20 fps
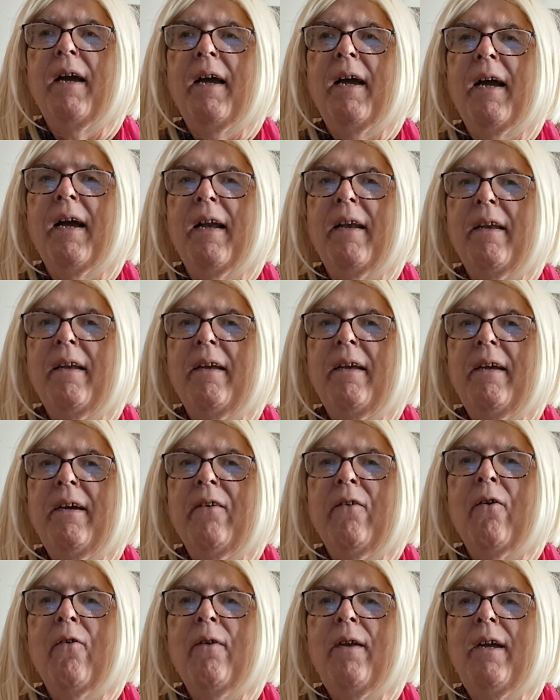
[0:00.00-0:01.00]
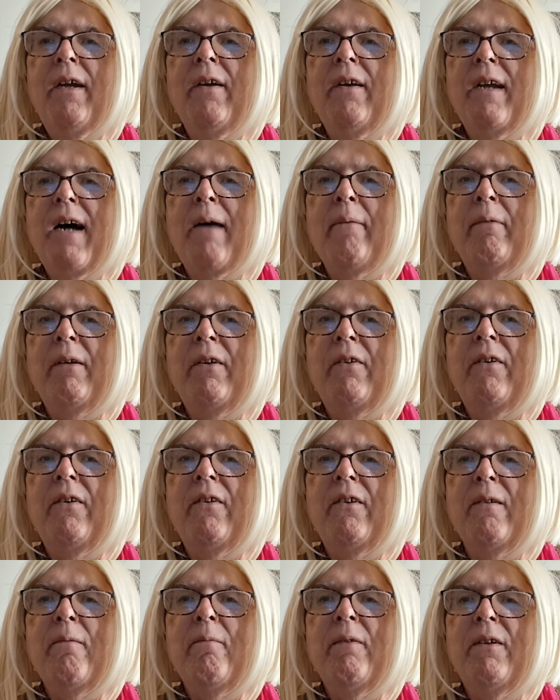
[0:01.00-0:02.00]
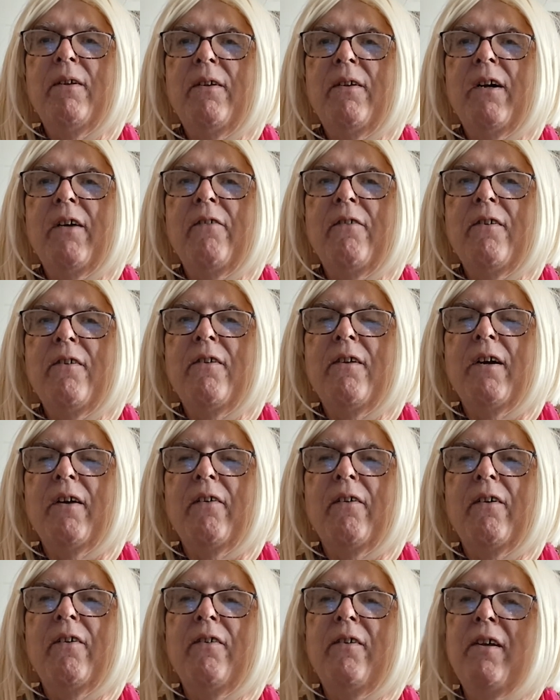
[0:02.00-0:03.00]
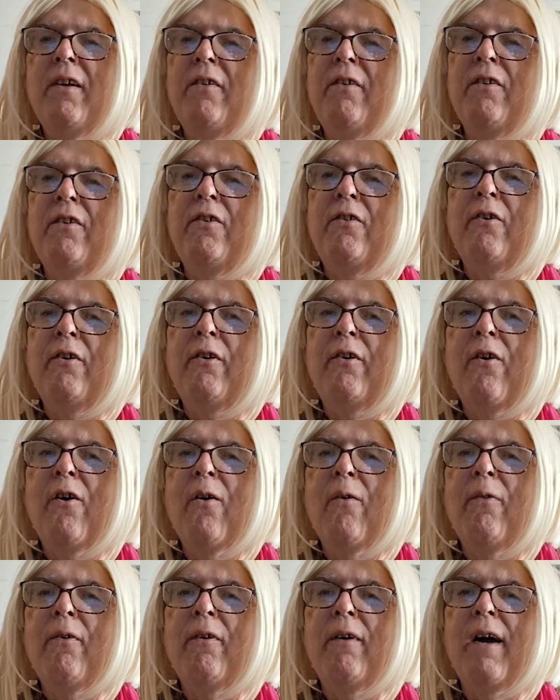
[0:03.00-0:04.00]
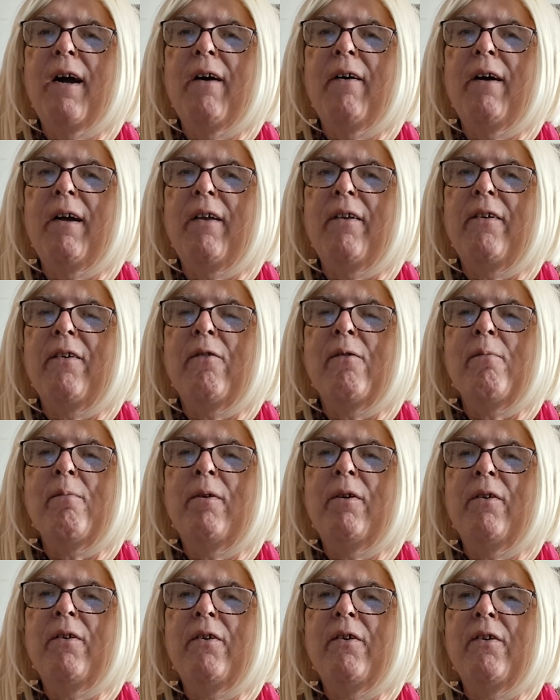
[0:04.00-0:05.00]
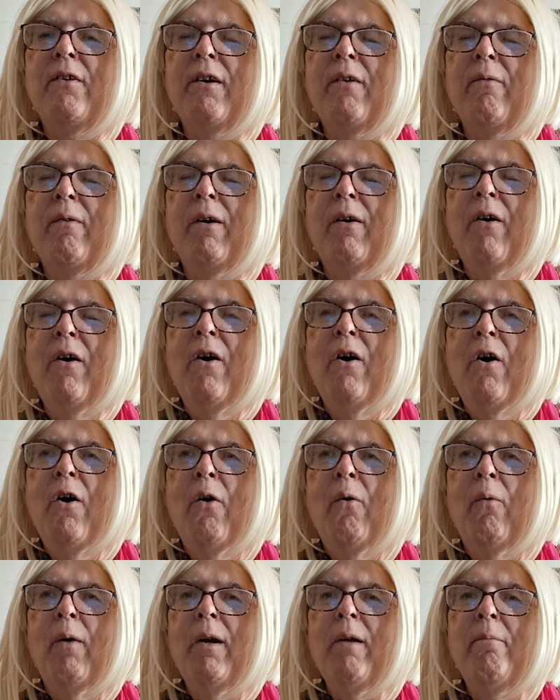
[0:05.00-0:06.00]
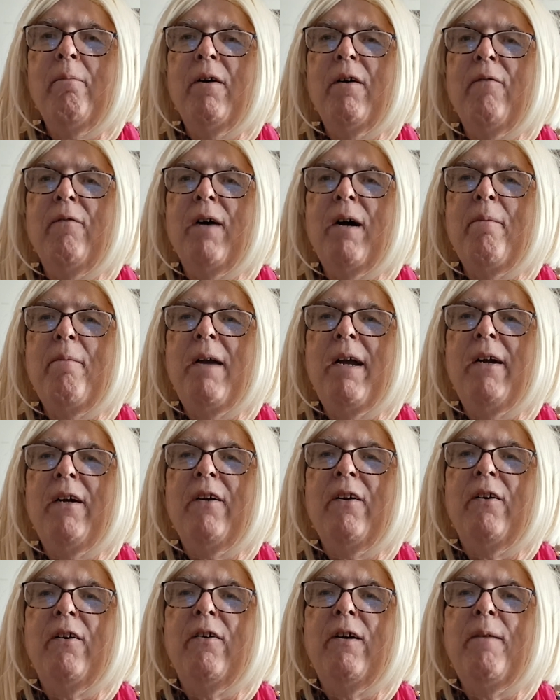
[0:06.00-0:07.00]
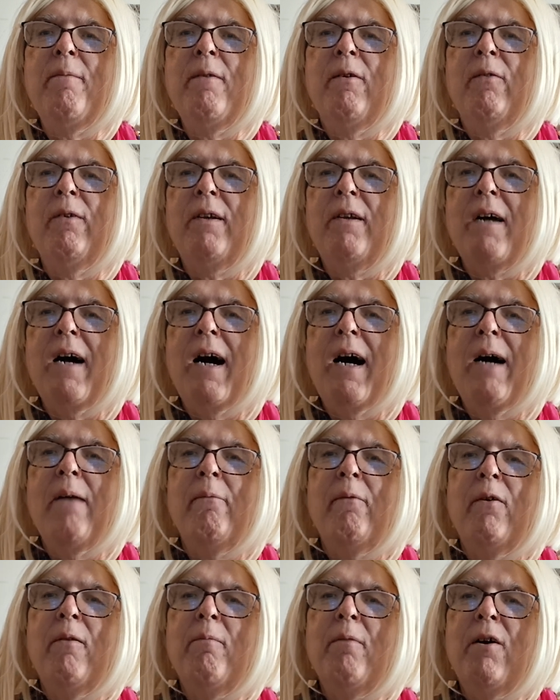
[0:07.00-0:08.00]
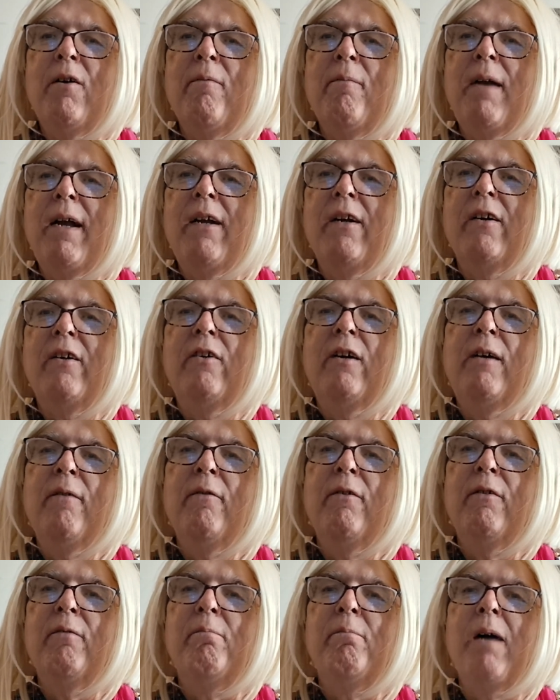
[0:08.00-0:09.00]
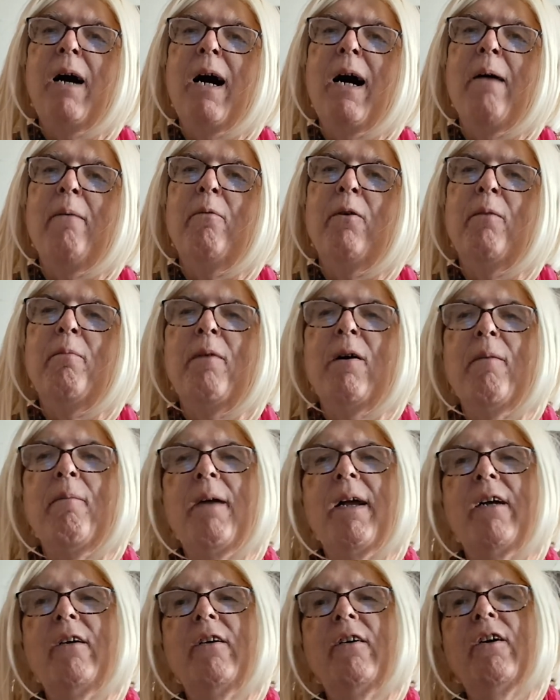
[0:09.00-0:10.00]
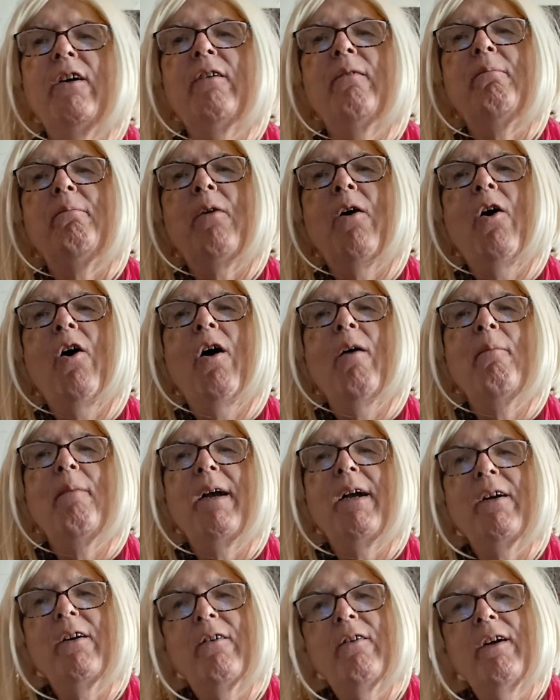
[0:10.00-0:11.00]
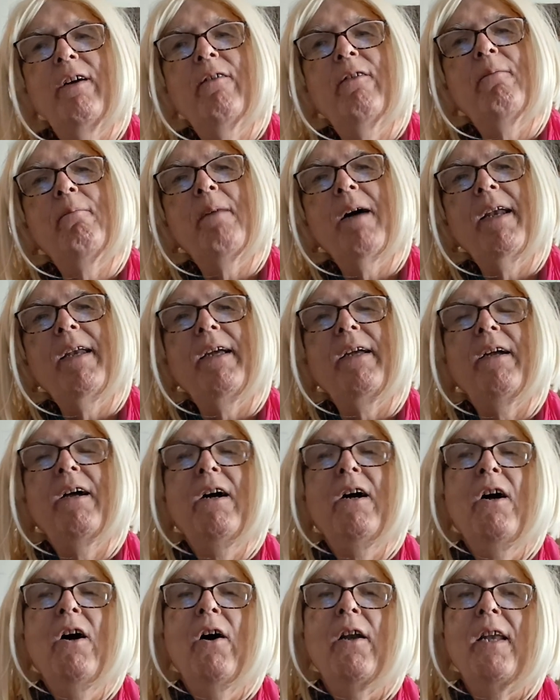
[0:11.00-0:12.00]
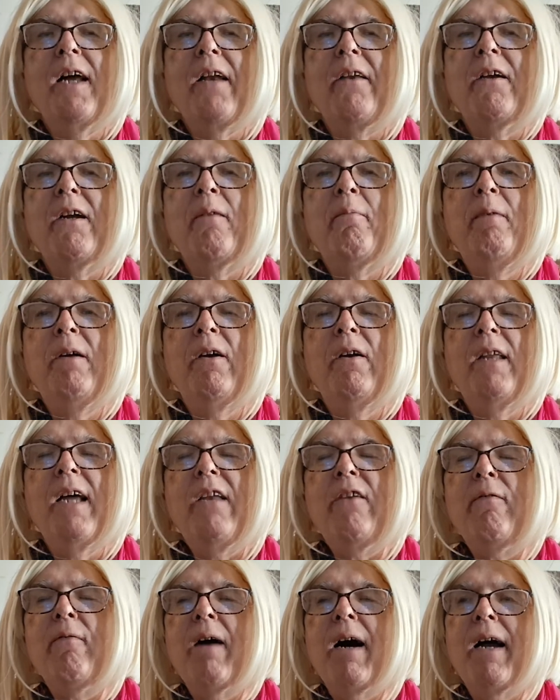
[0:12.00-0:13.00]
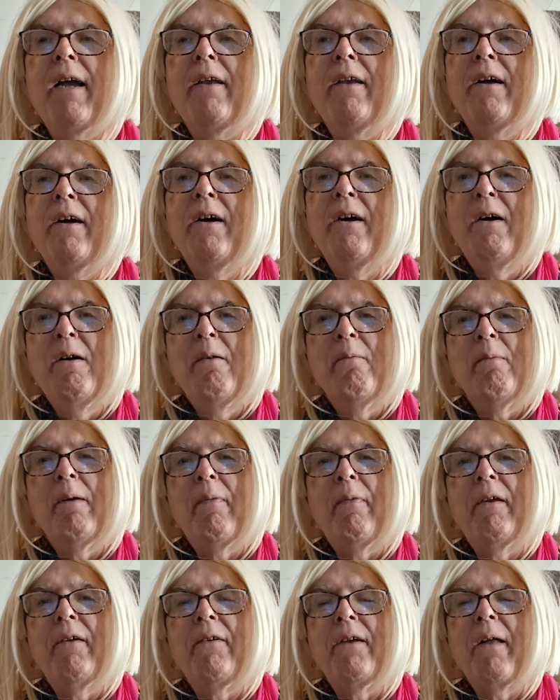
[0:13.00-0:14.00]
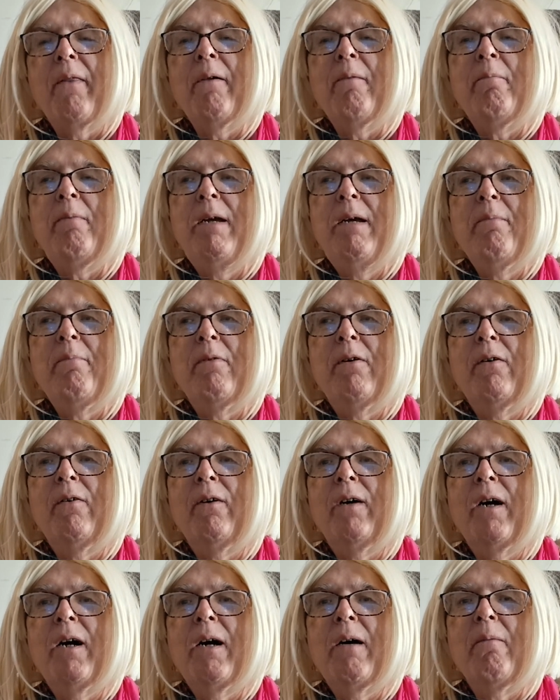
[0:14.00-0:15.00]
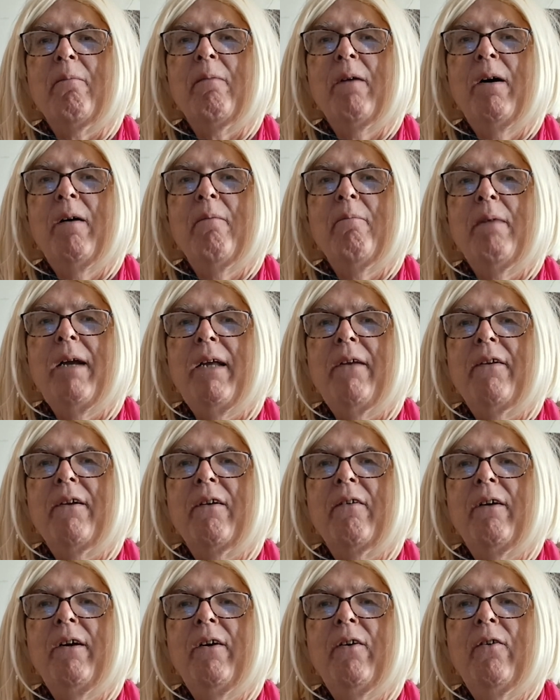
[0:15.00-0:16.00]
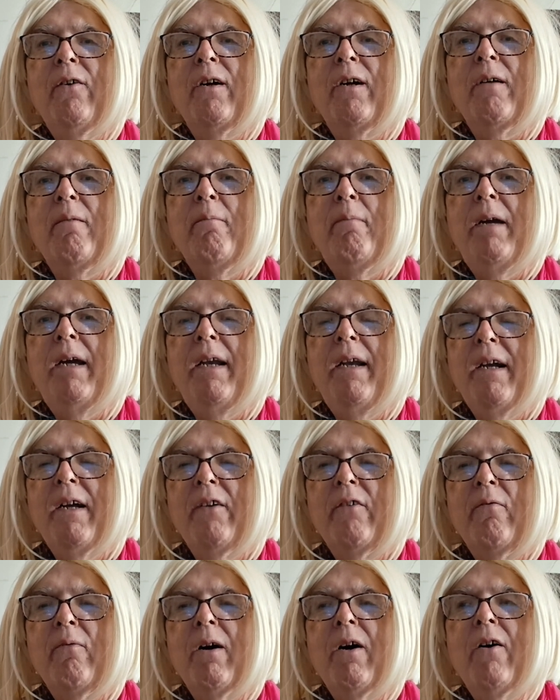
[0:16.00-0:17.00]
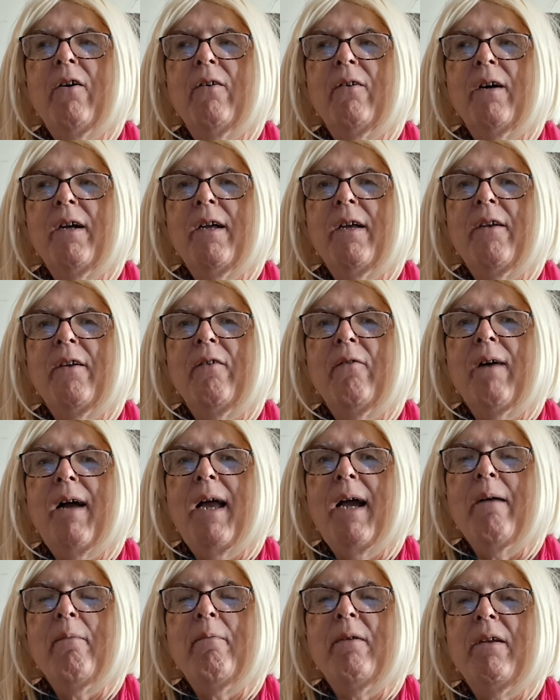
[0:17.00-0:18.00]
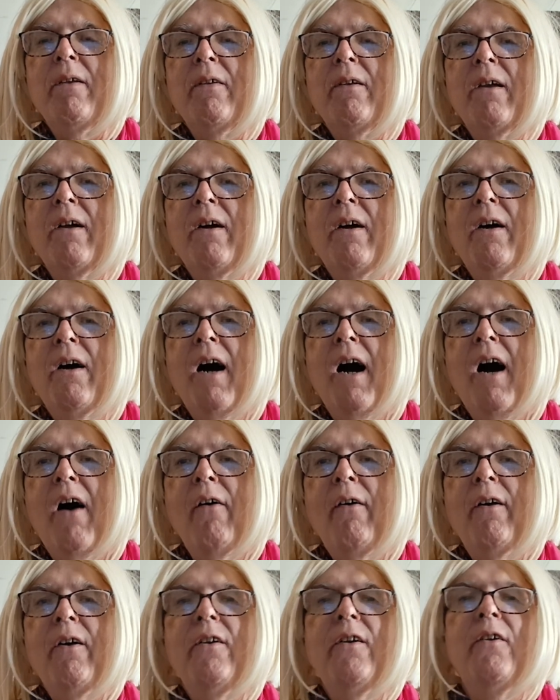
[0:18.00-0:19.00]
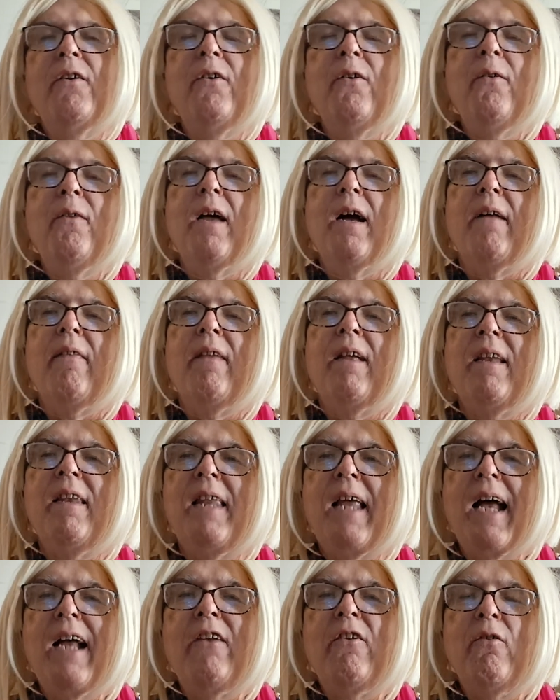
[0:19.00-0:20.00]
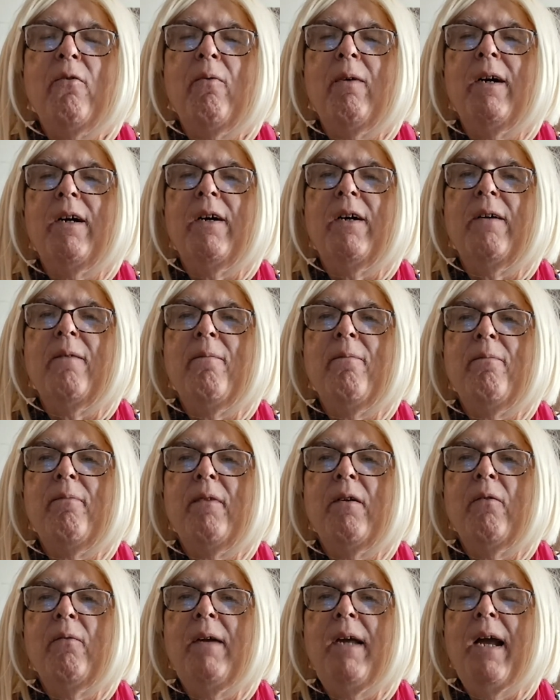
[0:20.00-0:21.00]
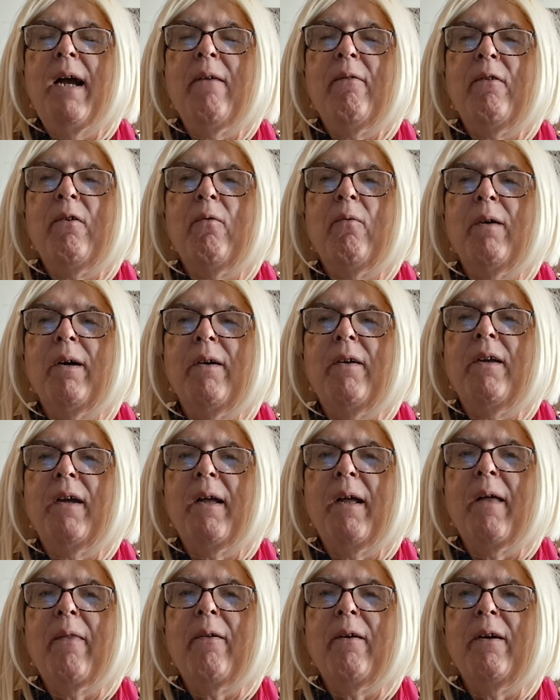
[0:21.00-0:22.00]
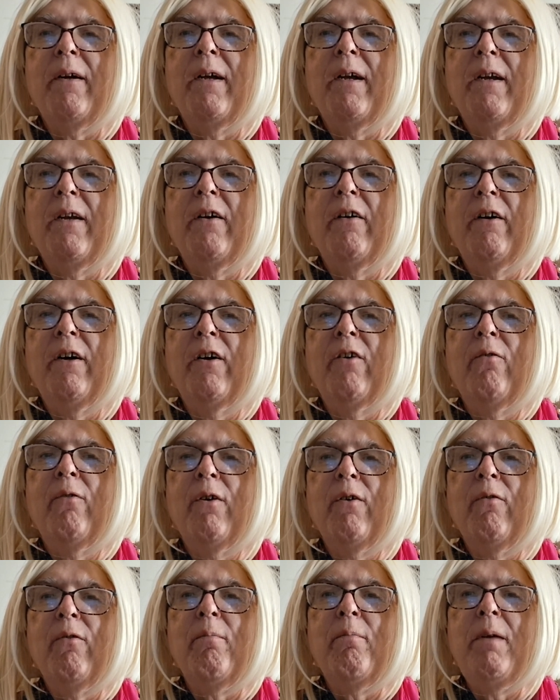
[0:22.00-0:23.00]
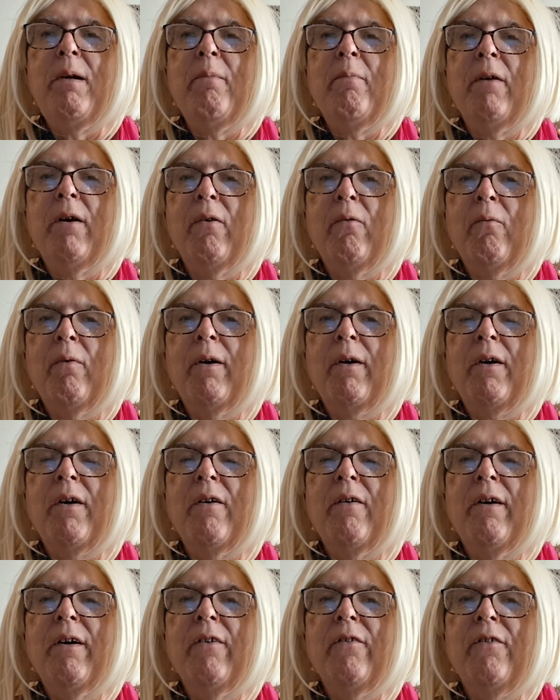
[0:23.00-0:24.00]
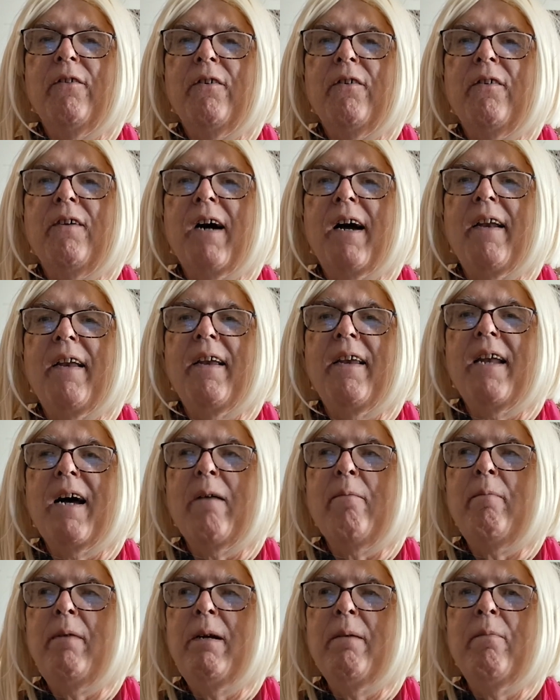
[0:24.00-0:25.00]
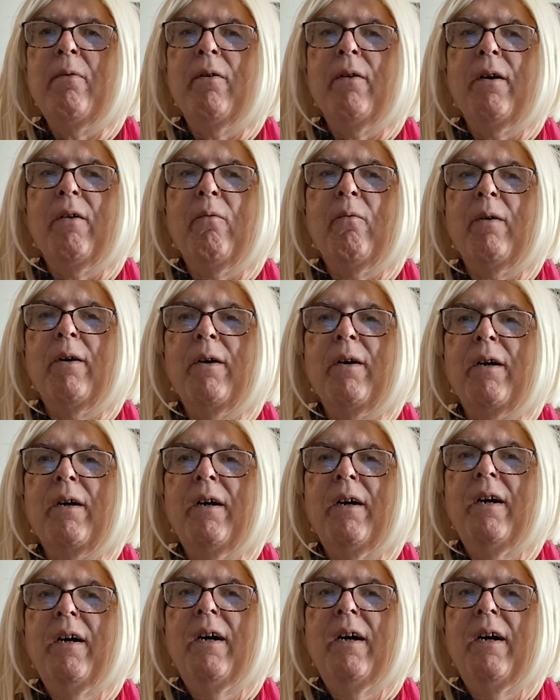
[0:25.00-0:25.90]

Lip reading: and the own economic system is such and such. Because there's a story called The Rat Race. One person said, "Well, what about if I make an agreement with Tom? What about I make an agreement with Bob? What about I make an agreement with Paul? I make an agreement with Betty?" Not to compete. That's fine. But there's other people, basically, who are competing as well. And what happens? How are you going to do that? And that's where we have to work together in the real world with people that work in real society, not people that work,